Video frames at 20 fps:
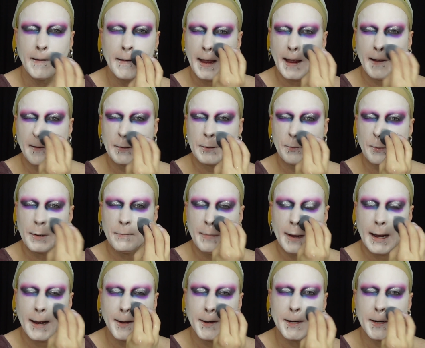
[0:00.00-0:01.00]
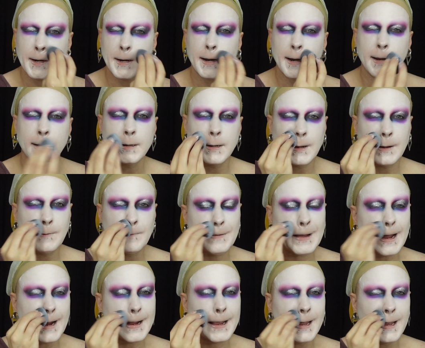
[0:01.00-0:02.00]
after we powder and go
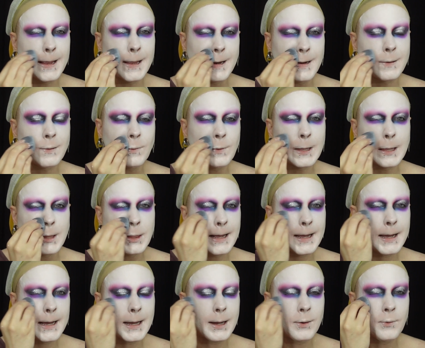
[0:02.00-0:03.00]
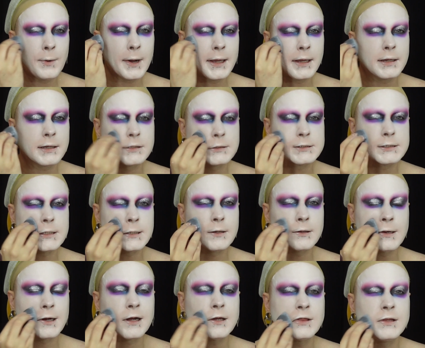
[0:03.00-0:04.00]
back in with white
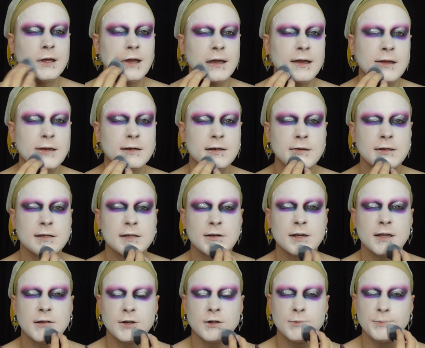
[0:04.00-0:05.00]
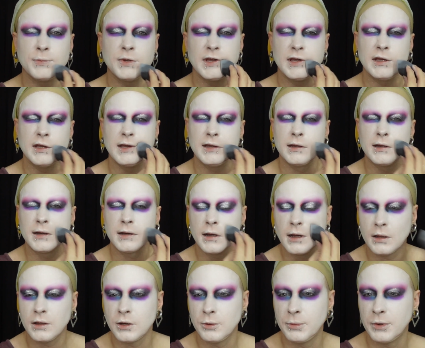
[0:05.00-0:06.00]
concealer at the end, it'll be
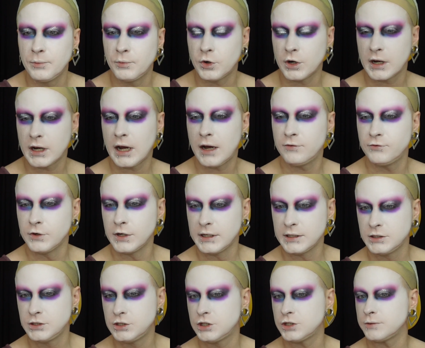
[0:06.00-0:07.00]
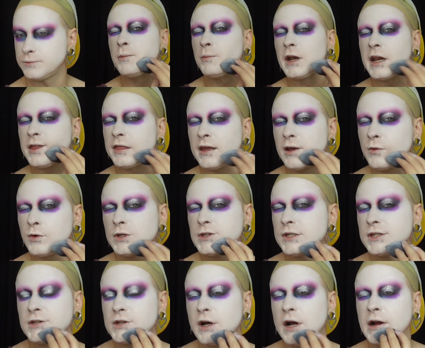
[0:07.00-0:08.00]
a little bit more coverage. But I think we'll
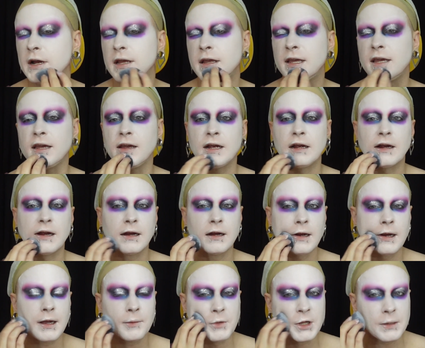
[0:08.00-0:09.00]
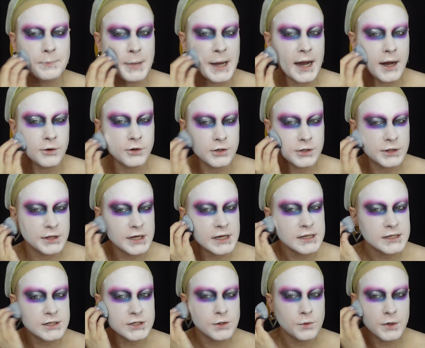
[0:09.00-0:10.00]
start here. I'm gonna powder
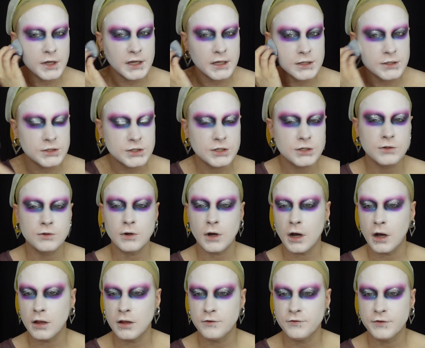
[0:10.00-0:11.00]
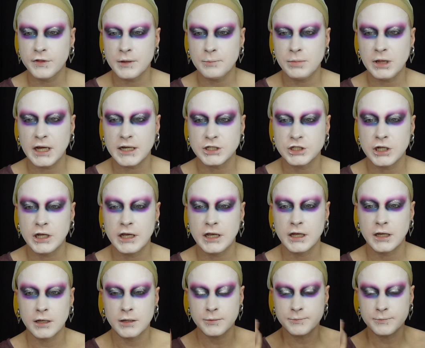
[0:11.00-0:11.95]
this so we can do all of the blushing